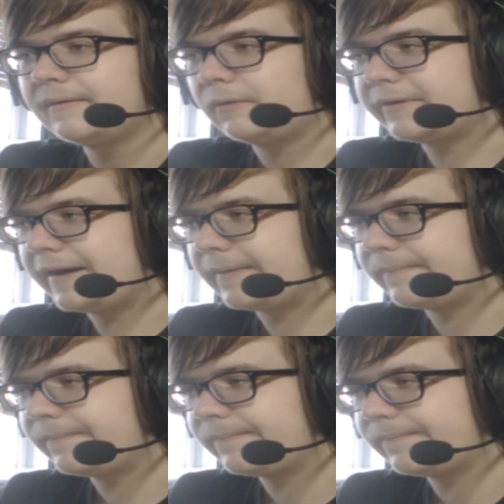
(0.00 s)
Okay.
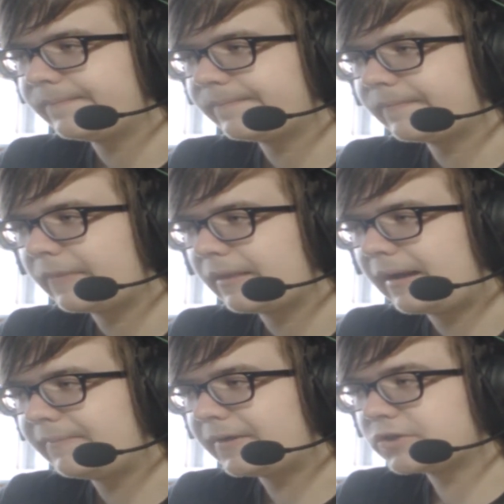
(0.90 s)

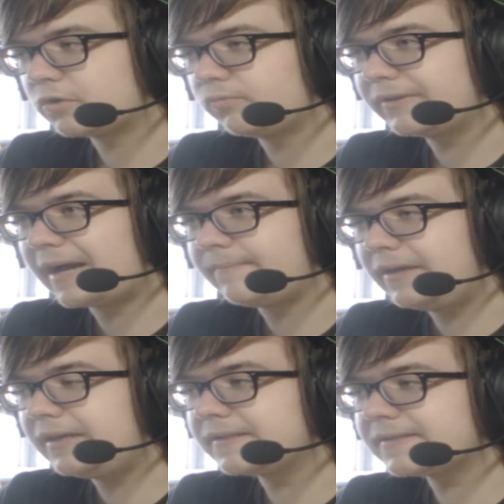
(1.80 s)
I'm not sure what that
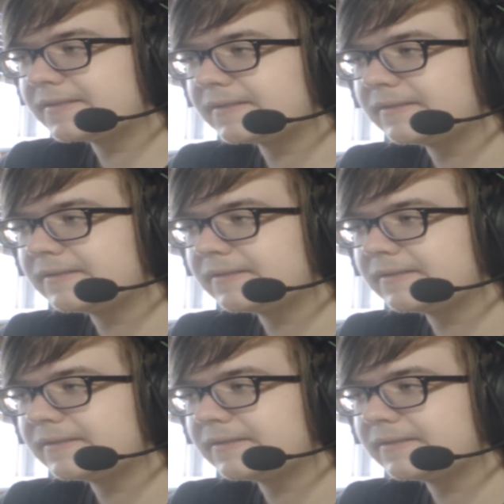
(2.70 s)
means,